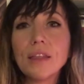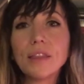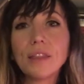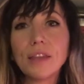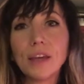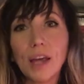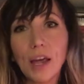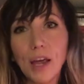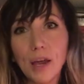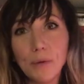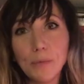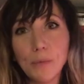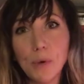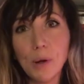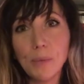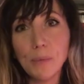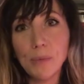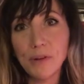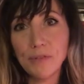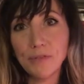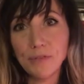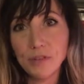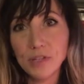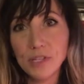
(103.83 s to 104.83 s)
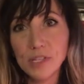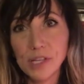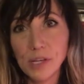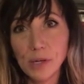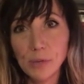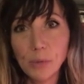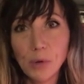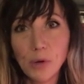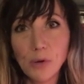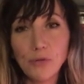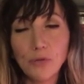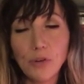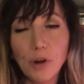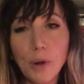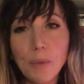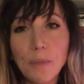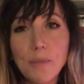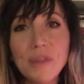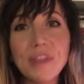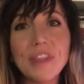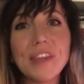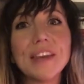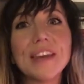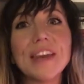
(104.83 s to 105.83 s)
the guy I bought my first sailboat
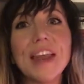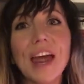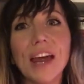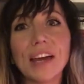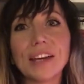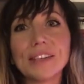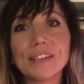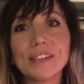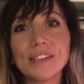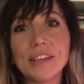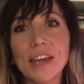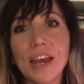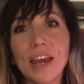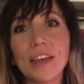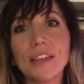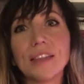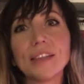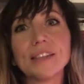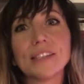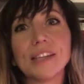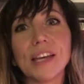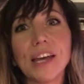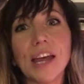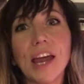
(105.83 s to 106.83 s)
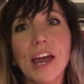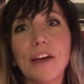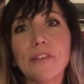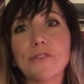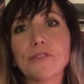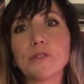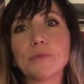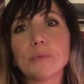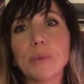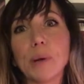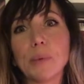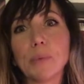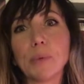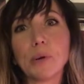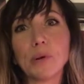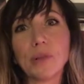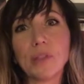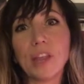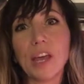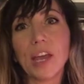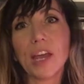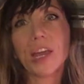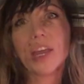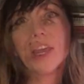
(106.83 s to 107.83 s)
from the next day, the day after my
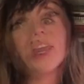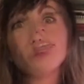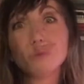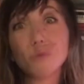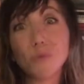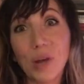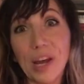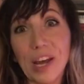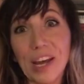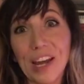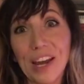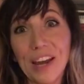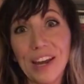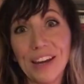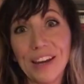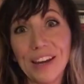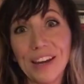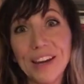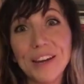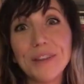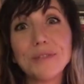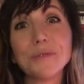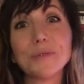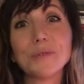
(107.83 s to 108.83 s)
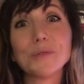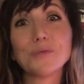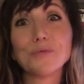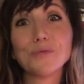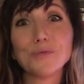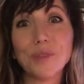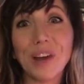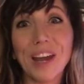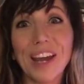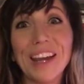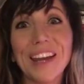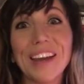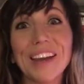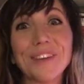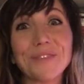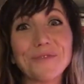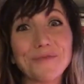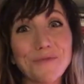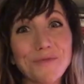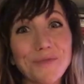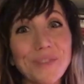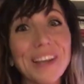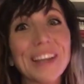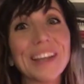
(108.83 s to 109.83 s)
birthday. It was raining. It was
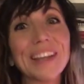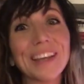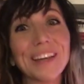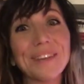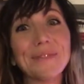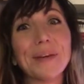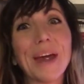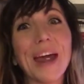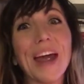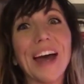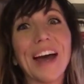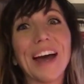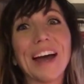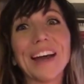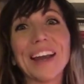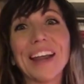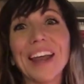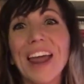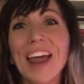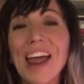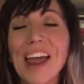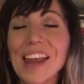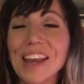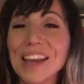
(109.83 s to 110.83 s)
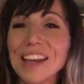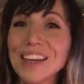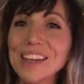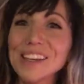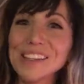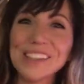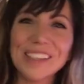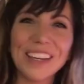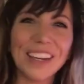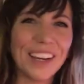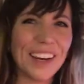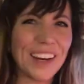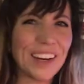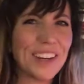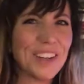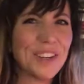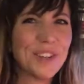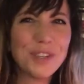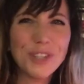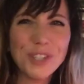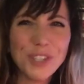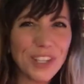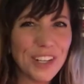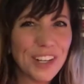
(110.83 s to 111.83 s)
raining really bad. And he's like, Are you
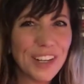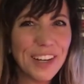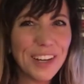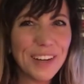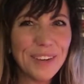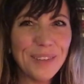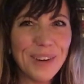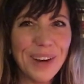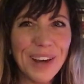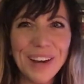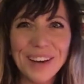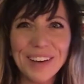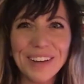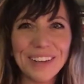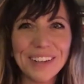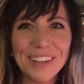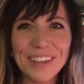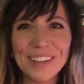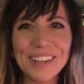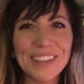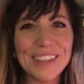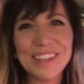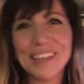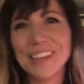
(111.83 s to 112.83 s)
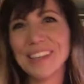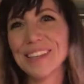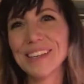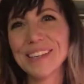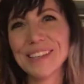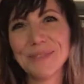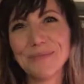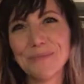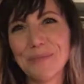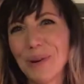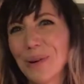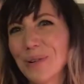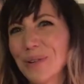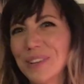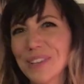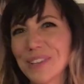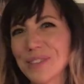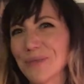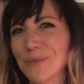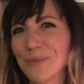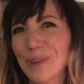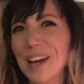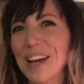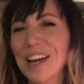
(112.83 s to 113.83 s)
sure you want to see this boat?
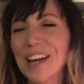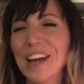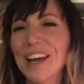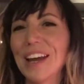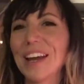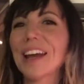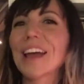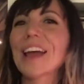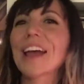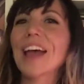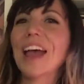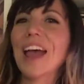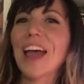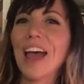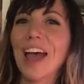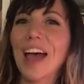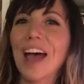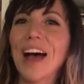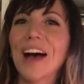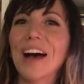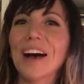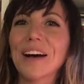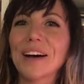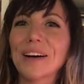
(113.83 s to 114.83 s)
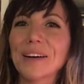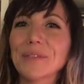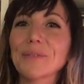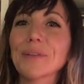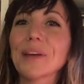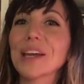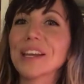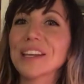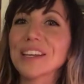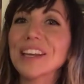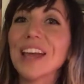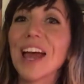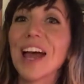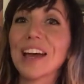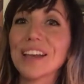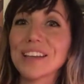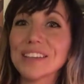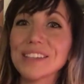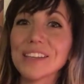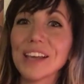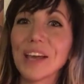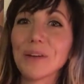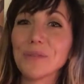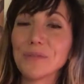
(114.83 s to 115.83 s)
It's raining. Um, and
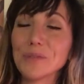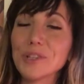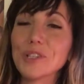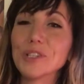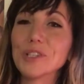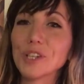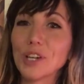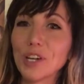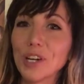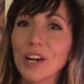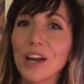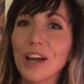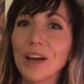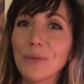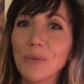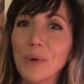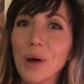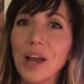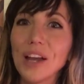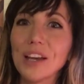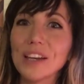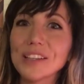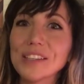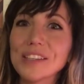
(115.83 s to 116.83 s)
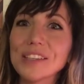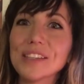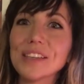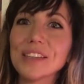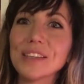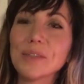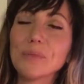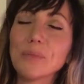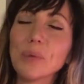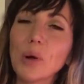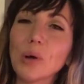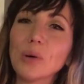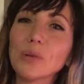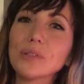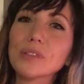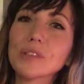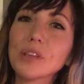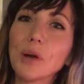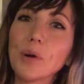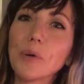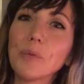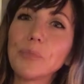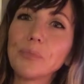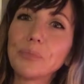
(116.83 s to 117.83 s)
yes, I was sure. I wanted to see the boat.
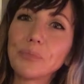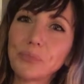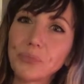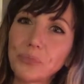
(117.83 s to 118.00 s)
So